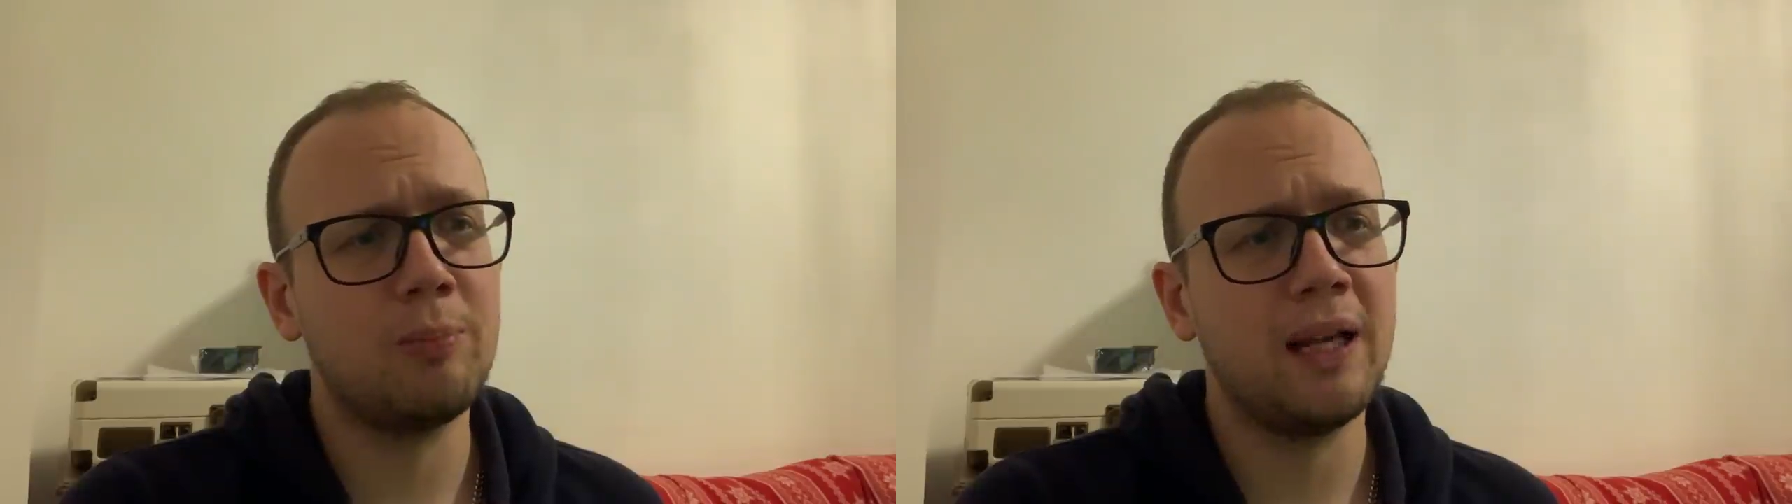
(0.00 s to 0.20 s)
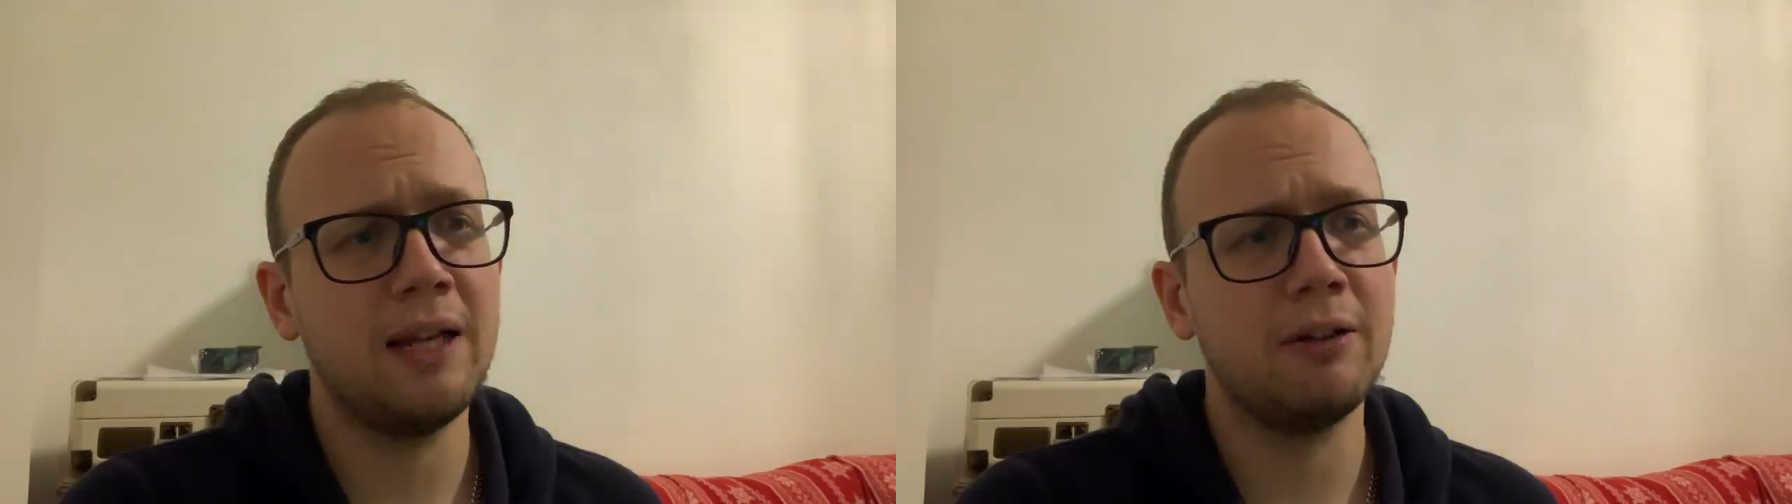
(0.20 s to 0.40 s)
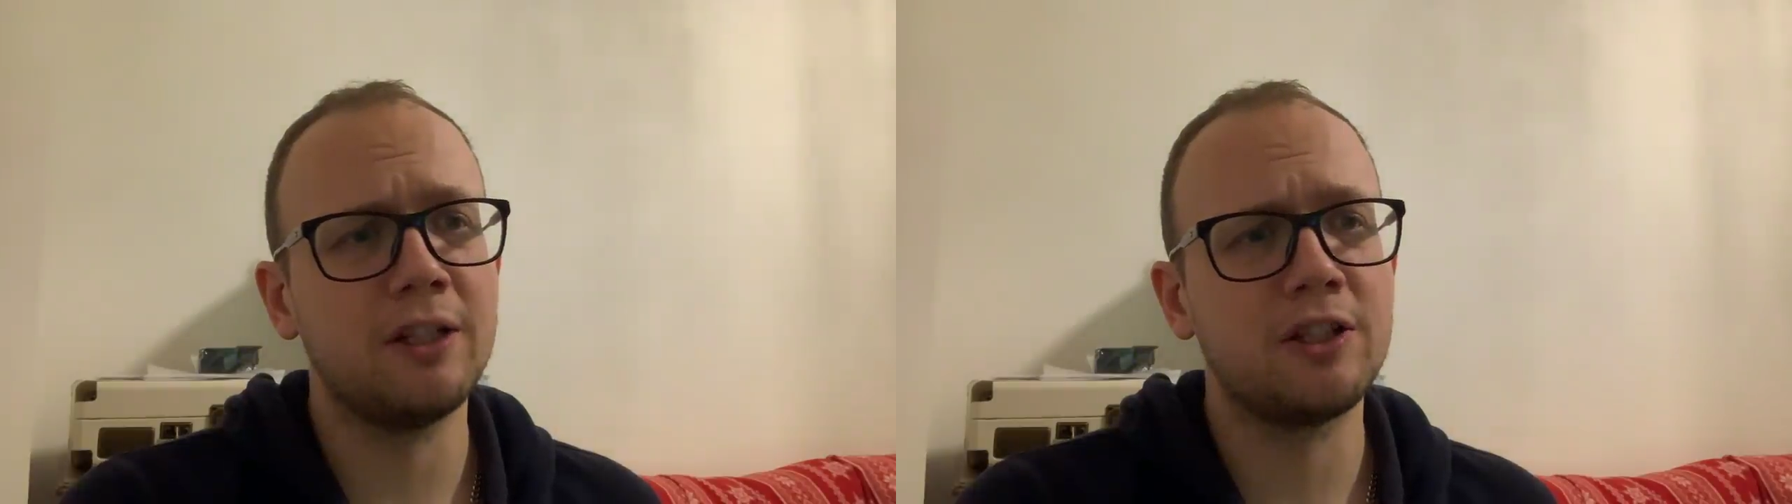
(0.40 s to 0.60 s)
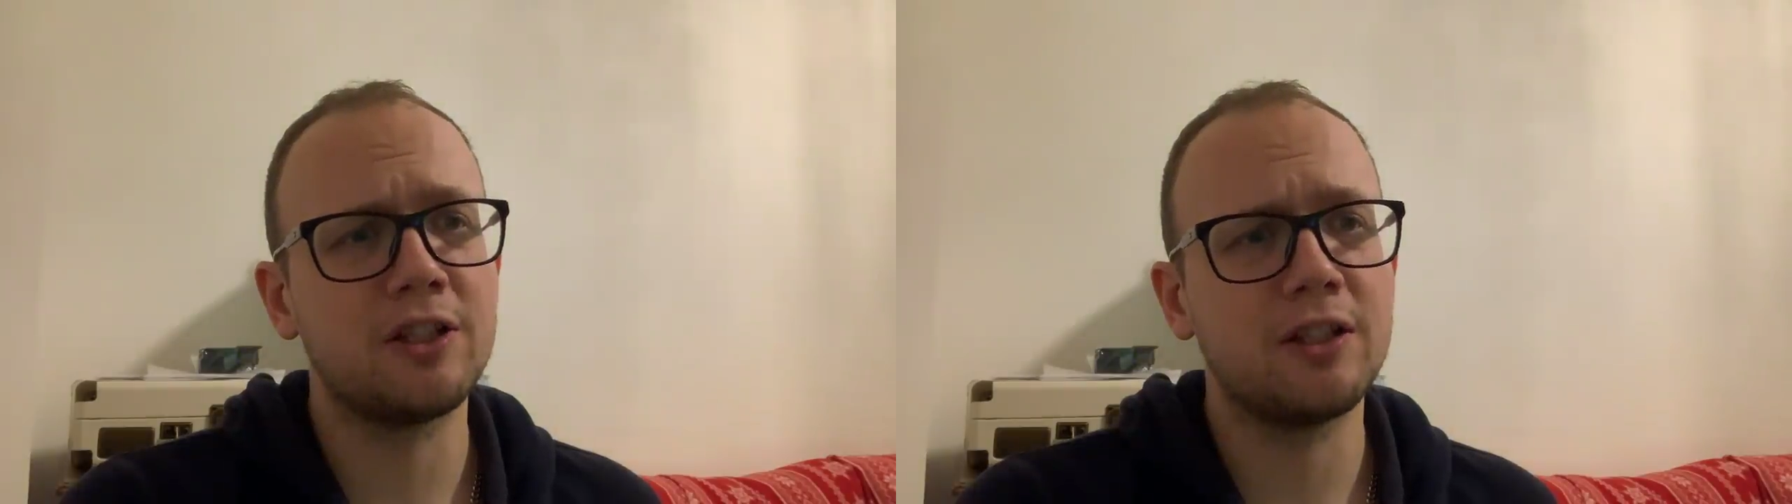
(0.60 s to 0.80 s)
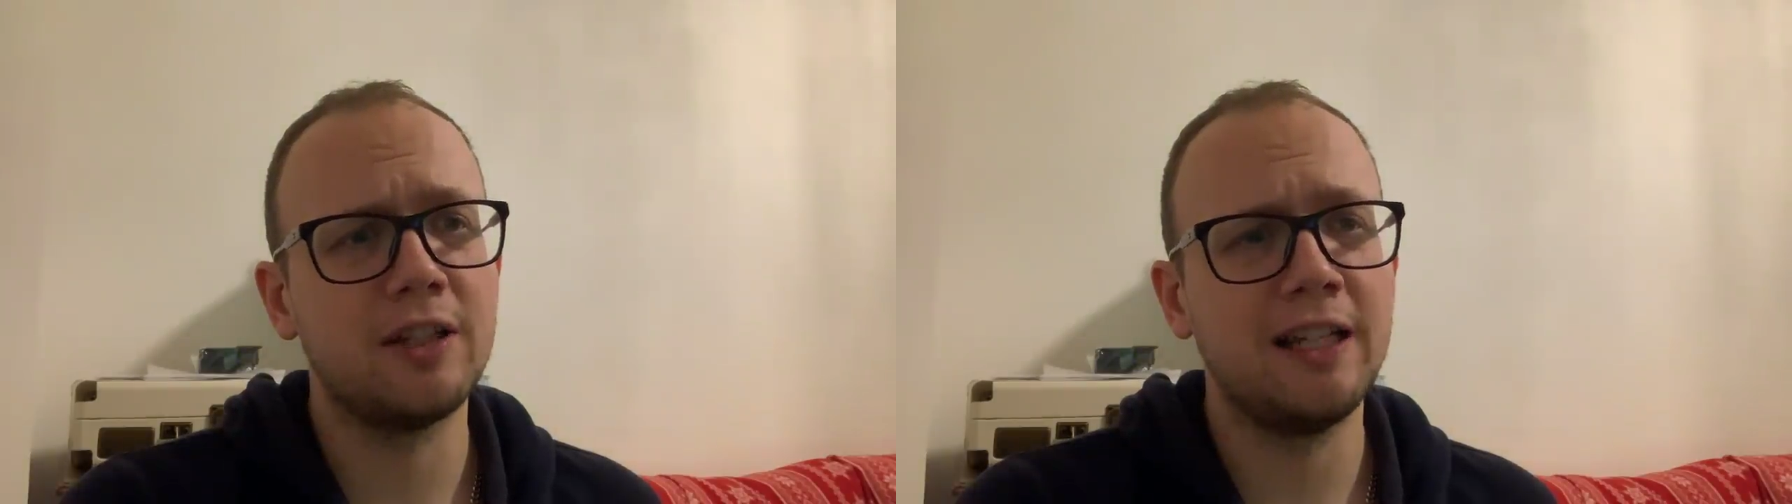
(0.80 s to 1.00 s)

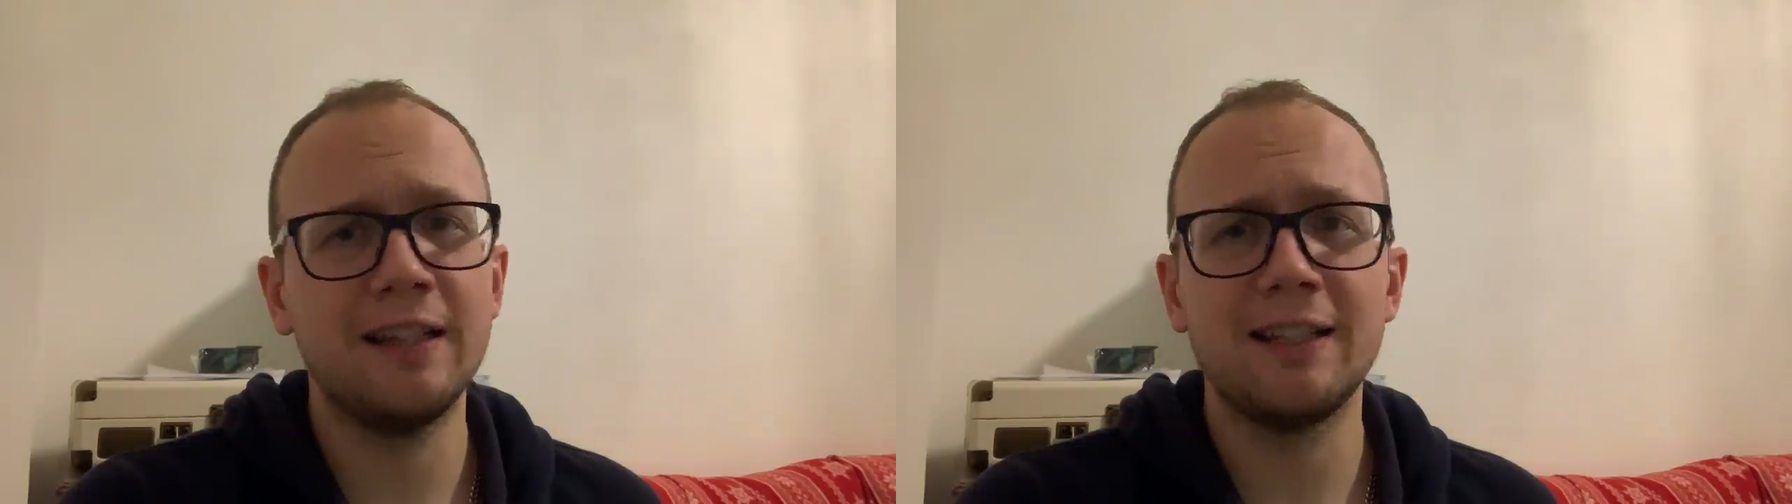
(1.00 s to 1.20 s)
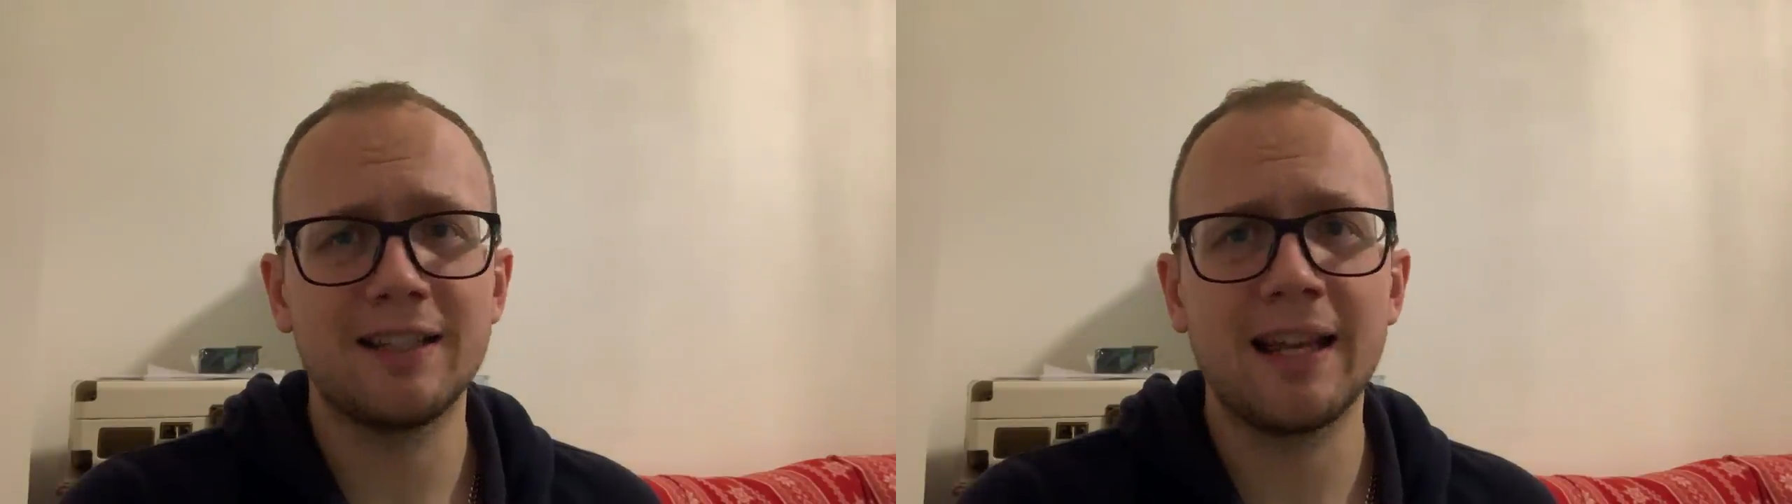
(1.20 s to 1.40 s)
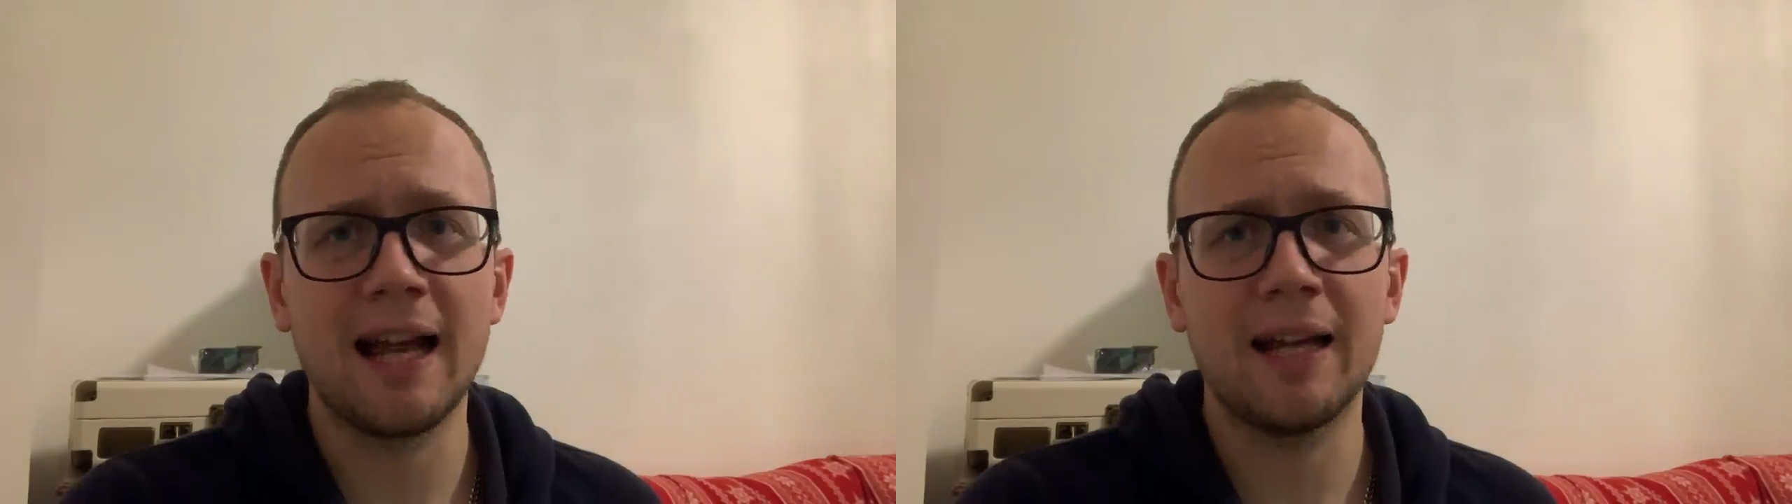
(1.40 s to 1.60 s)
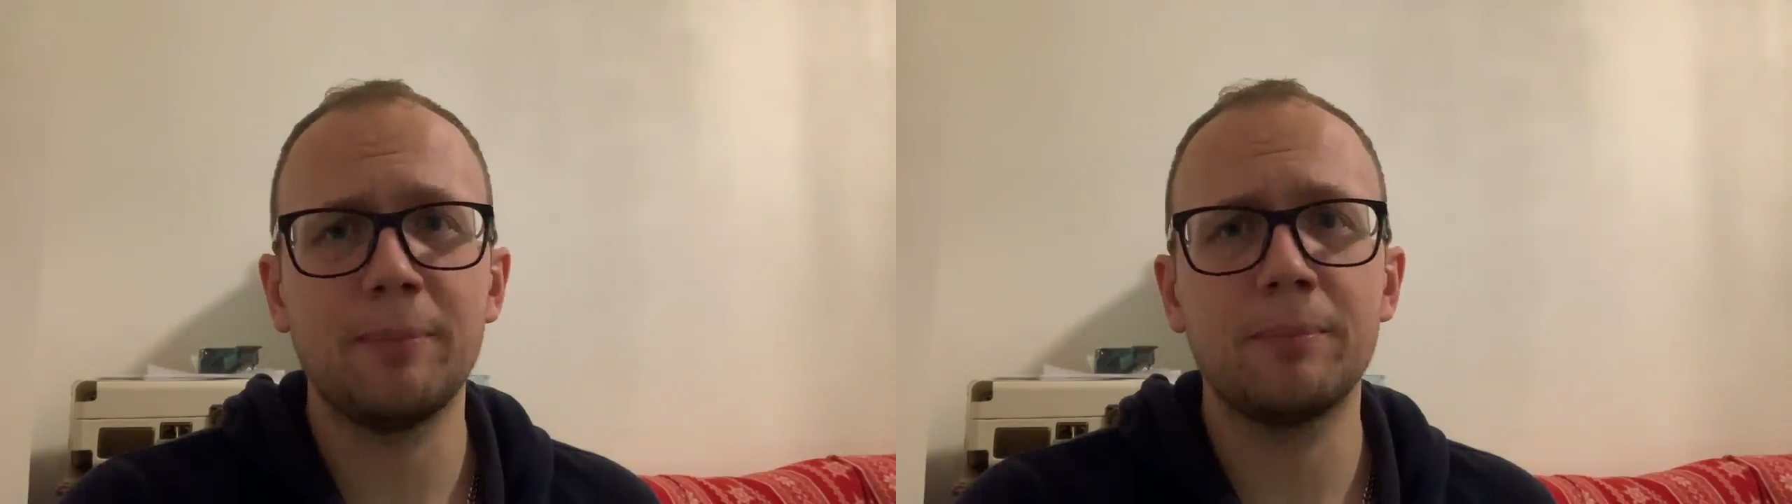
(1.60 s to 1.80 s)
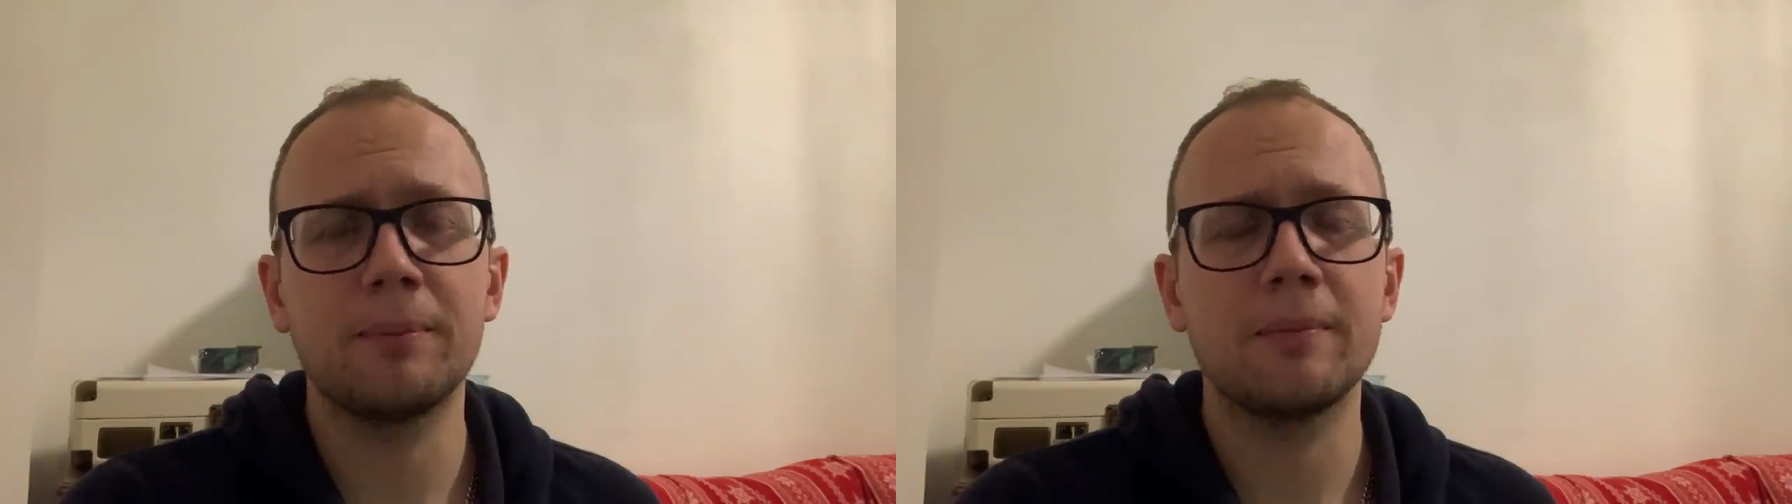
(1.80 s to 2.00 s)
periods in this game.